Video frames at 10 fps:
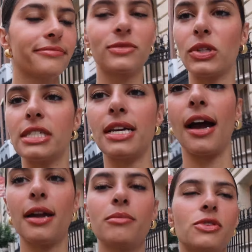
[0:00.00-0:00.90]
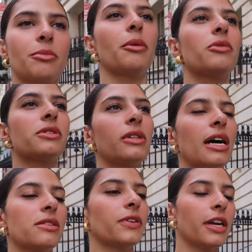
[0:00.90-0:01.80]
three times, or maybe it was the
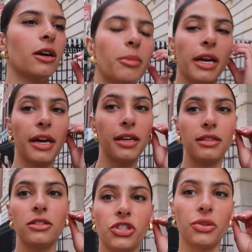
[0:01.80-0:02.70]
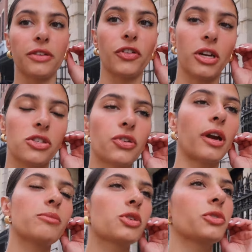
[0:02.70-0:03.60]
last video, but I didn't shoot it for
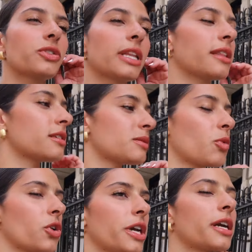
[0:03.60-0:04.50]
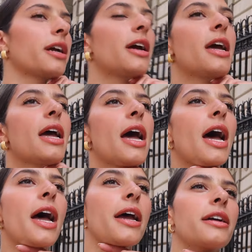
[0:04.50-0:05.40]
Instagram, so we're doing that this morning.
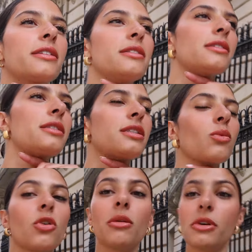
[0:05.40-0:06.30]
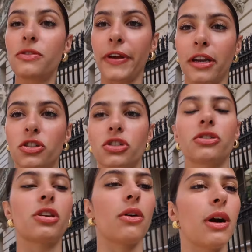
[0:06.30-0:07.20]
And we're almost finished.
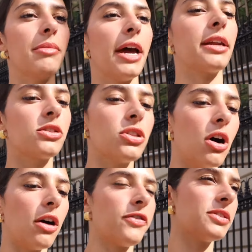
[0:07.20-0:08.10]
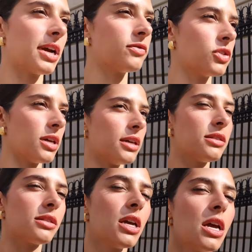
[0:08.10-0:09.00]
So I'm heading to the office after
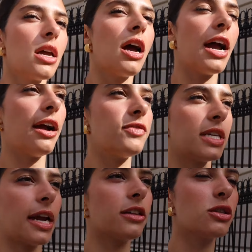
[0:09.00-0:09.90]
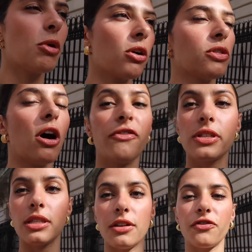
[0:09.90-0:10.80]
this. I have today and tomorrow in the
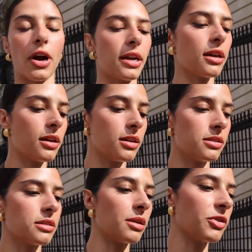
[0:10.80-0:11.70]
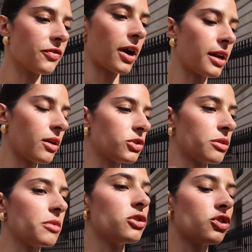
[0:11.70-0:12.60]
office, and then Friday is a summer Friday, which
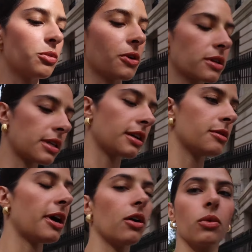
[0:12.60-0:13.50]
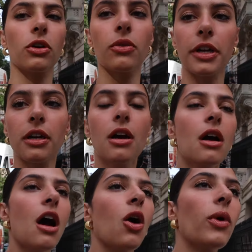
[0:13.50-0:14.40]
I'm super excited about. We're going
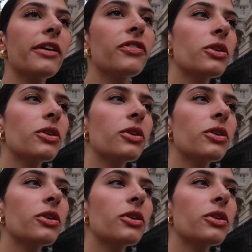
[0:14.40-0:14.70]
away for